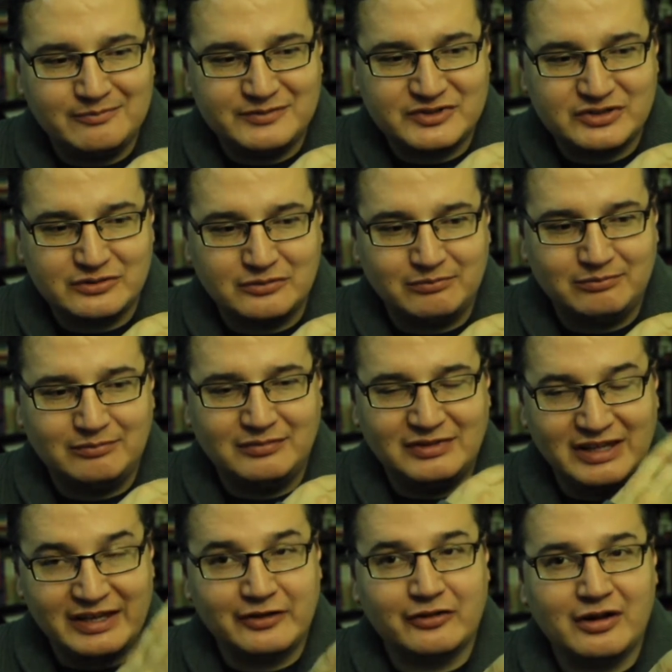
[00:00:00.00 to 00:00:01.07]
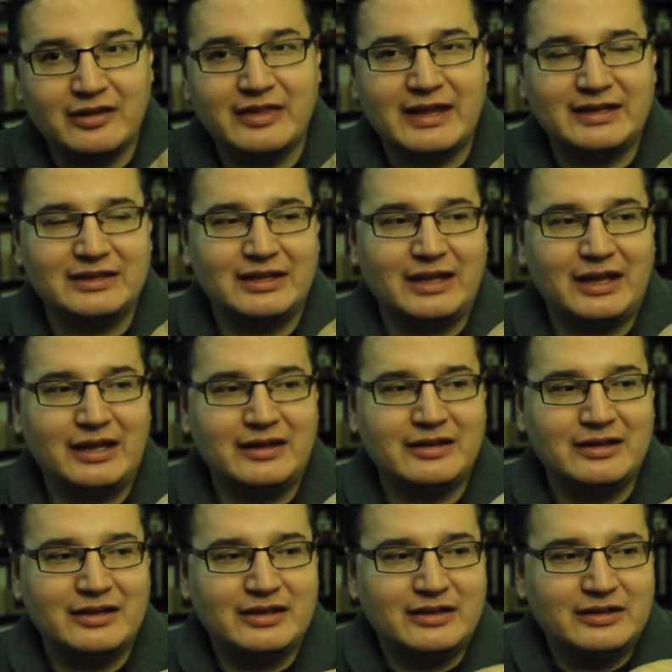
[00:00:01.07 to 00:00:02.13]
So later on that day,
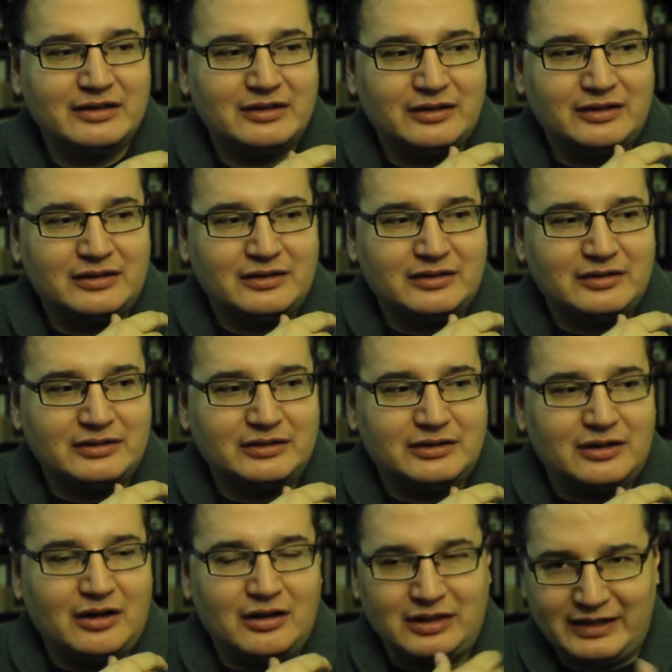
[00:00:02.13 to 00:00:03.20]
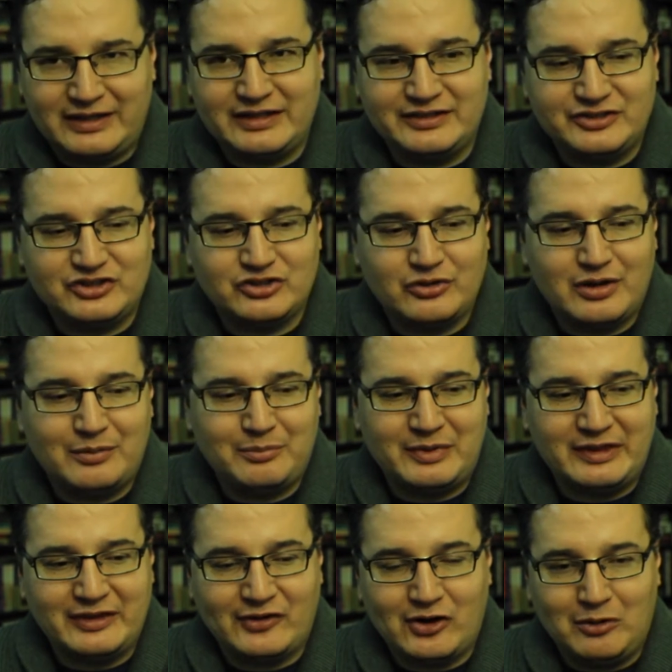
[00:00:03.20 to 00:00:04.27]
all the kids show up
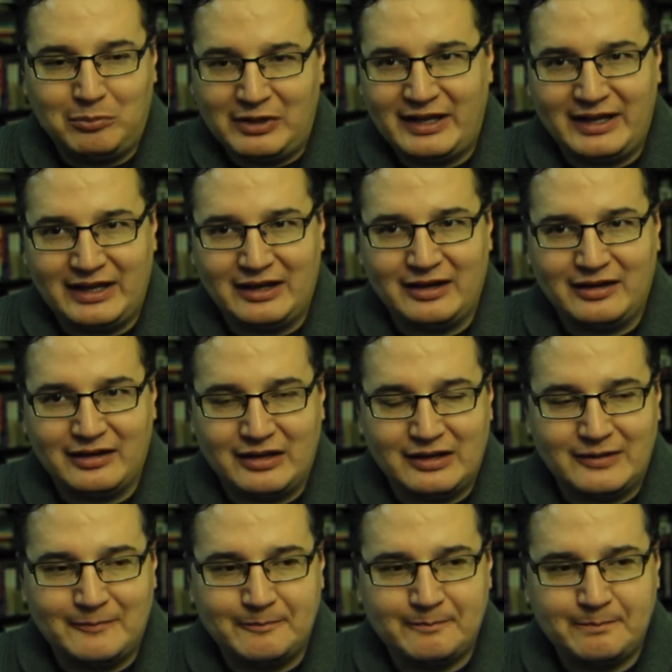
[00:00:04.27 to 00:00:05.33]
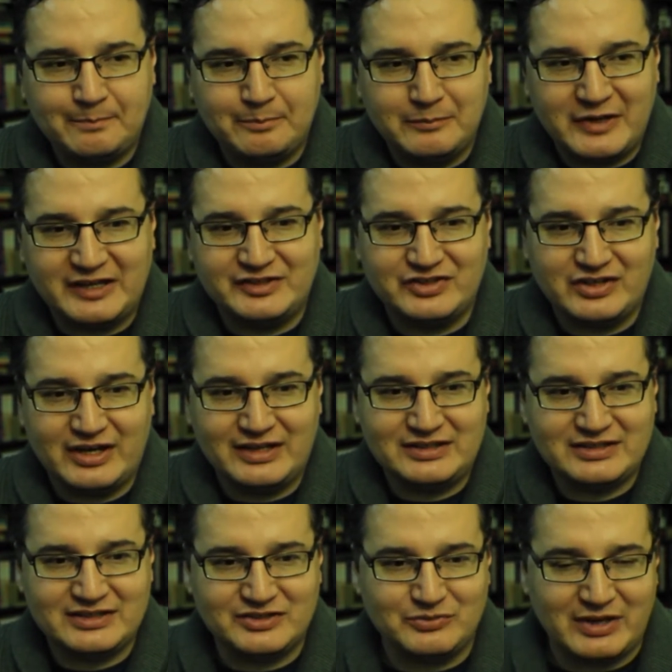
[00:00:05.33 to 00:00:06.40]
and they're all playing Mage
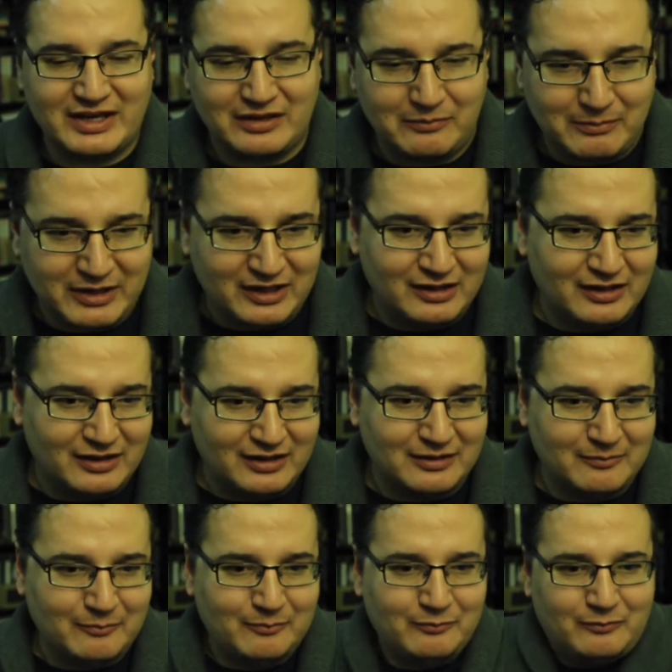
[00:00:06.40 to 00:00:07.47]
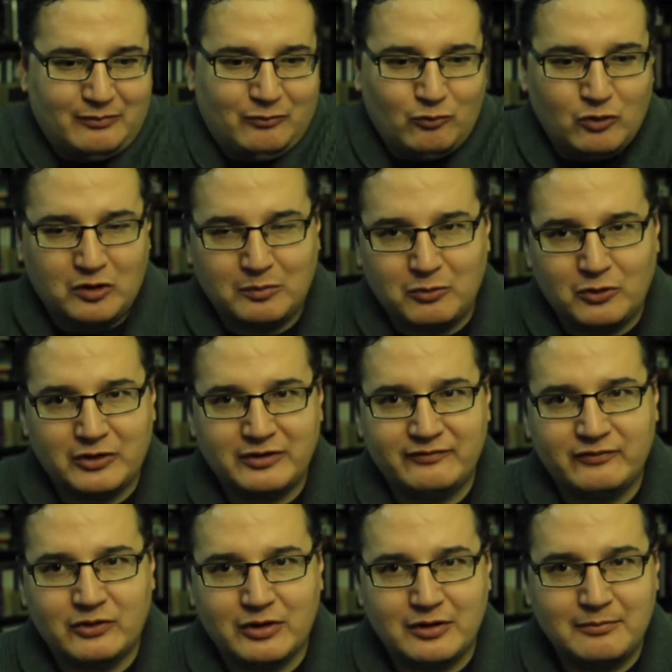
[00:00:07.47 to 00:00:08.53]
Knights, because we had a big war
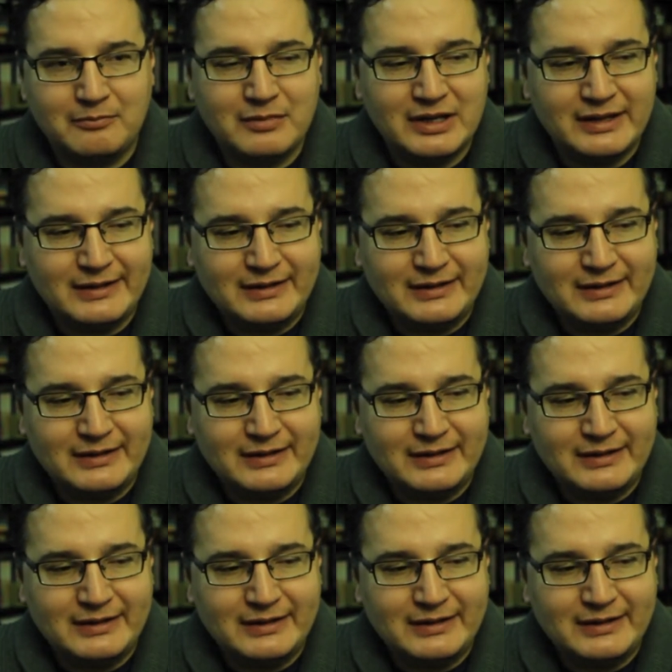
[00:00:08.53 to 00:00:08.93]
board for them.